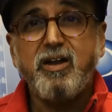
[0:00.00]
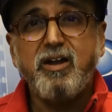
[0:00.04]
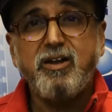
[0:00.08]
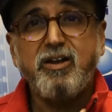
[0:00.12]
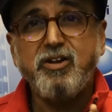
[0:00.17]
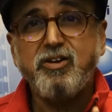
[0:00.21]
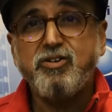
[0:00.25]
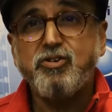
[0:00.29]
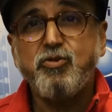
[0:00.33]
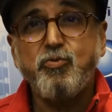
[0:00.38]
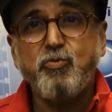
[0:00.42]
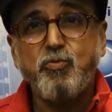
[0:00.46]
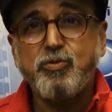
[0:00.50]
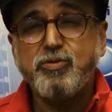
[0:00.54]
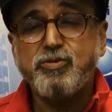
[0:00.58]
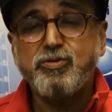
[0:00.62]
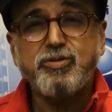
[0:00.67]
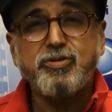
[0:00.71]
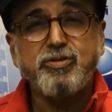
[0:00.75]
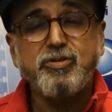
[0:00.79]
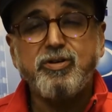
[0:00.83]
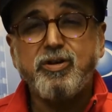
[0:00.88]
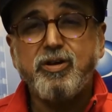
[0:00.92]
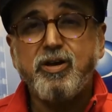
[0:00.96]
that interview
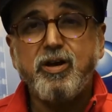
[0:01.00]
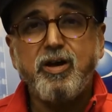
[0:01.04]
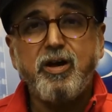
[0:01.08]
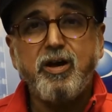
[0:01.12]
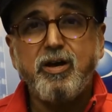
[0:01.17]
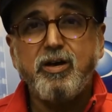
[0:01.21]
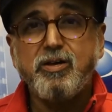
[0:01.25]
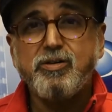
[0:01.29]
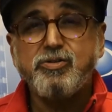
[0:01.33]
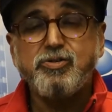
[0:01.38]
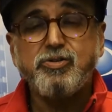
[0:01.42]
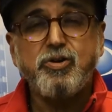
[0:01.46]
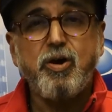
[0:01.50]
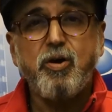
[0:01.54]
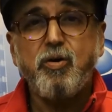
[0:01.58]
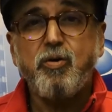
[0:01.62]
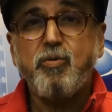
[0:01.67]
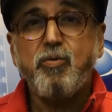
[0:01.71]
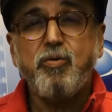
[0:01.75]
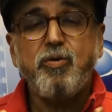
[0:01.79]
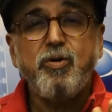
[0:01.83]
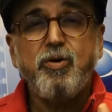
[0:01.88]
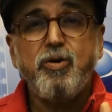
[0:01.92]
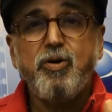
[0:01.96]
was
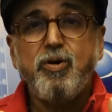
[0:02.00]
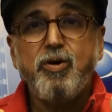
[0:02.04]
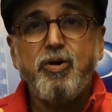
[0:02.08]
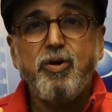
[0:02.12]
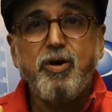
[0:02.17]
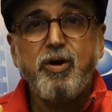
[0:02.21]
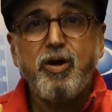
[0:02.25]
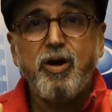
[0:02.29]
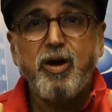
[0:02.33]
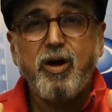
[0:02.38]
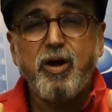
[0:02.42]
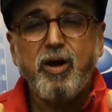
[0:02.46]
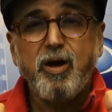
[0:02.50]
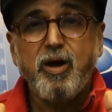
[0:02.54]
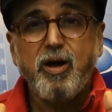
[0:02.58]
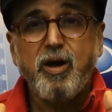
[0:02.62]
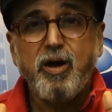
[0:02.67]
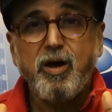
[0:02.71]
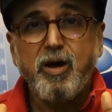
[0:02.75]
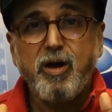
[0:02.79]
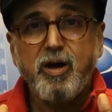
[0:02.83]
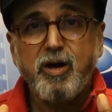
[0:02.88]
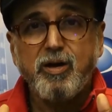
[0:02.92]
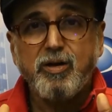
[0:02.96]
so
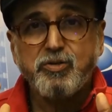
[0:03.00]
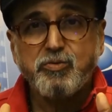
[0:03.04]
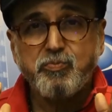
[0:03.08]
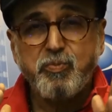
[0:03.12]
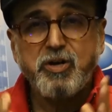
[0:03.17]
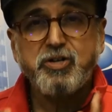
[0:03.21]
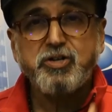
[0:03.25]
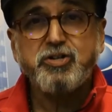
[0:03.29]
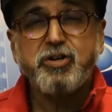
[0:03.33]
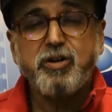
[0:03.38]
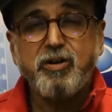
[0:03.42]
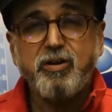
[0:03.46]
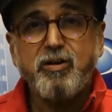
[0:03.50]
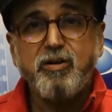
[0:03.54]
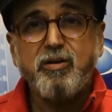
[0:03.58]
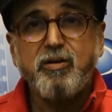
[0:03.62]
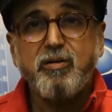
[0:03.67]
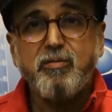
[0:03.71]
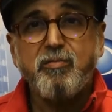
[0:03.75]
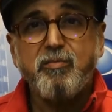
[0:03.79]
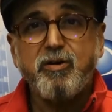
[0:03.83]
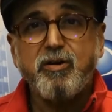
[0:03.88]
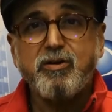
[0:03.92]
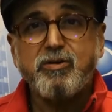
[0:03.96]
special
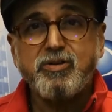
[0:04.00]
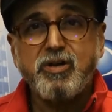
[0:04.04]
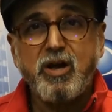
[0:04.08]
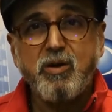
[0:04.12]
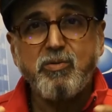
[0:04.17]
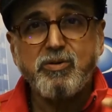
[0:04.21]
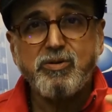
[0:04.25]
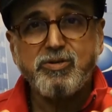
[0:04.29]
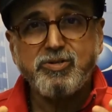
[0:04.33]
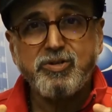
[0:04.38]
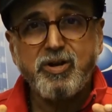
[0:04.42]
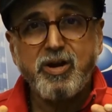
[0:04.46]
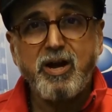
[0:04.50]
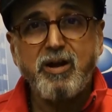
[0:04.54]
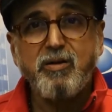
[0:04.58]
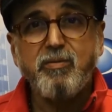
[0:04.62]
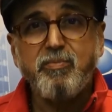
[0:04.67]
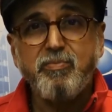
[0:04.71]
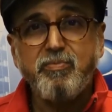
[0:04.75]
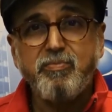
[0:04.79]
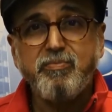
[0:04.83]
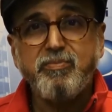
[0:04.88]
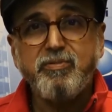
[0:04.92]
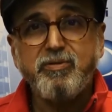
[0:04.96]
because I was trying to
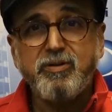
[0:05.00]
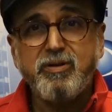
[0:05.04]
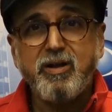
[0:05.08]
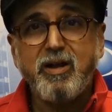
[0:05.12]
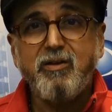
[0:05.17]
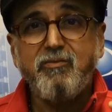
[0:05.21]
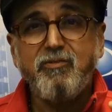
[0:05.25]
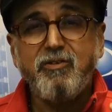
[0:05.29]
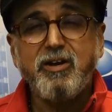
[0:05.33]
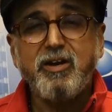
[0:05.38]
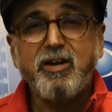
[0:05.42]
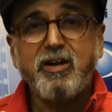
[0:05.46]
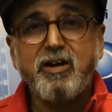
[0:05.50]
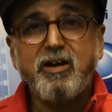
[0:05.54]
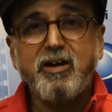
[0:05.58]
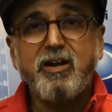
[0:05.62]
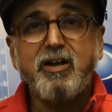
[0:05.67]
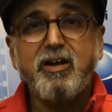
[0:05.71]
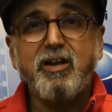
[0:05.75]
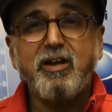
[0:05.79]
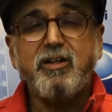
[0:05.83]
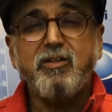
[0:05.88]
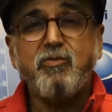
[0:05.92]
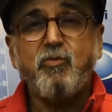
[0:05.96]
tell very
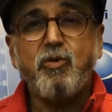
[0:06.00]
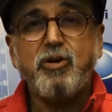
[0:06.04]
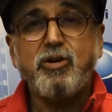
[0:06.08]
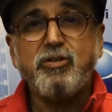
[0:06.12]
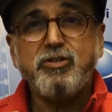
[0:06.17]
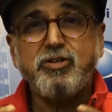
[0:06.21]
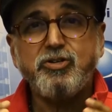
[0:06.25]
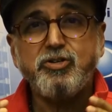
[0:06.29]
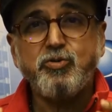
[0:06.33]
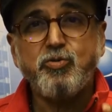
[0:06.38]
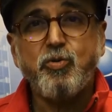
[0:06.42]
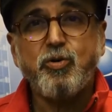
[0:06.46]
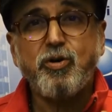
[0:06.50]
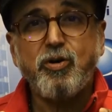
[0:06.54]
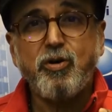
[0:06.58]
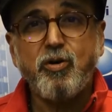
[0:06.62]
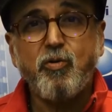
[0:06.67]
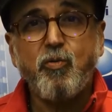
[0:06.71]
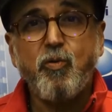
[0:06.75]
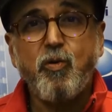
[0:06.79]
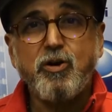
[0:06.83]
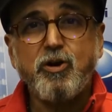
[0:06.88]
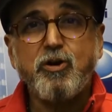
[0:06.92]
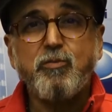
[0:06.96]
clearly what is the total
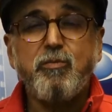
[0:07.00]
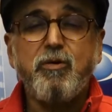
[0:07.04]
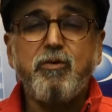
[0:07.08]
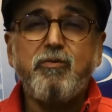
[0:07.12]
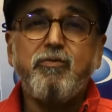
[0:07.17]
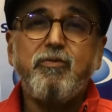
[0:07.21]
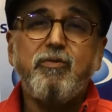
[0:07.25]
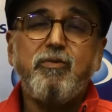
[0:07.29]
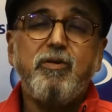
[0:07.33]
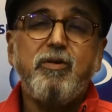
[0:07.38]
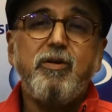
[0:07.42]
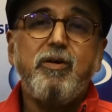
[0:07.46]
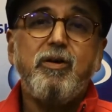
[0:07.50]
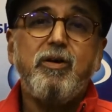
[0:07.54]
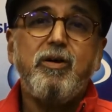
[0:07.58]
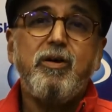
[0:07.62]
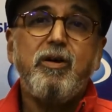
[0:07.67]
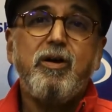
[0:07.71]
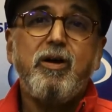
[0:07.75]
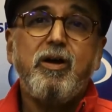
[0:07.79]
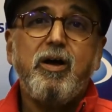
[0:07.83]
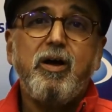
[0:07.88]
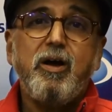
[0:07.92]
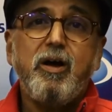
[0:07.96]
quantum of
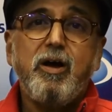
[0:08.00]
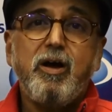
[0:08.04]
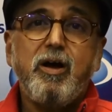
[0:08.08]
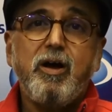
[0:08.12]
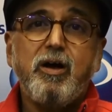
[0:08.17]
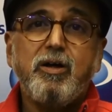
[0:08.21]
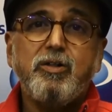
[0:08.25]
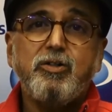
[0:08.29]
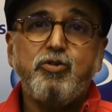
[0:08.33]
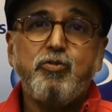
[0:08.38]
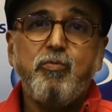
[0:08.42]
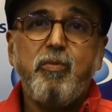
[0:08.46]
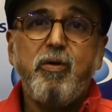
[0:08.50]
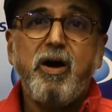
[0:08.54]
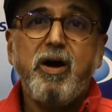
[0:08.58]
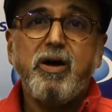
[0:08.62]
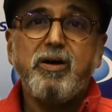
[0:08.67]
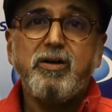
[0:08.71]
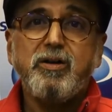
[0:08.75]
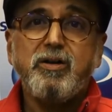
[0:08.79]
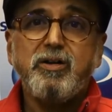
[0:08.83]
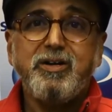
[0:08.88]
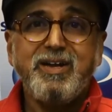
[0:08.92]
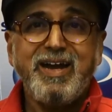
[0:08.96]

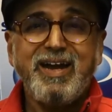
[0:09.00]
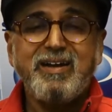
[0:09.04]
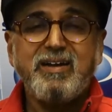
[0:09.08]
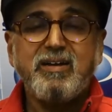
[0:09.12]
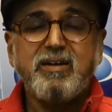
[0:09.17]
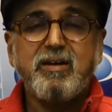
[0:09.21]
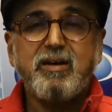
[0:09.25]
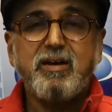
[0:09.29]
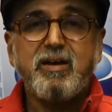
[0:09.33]
Dubai debt,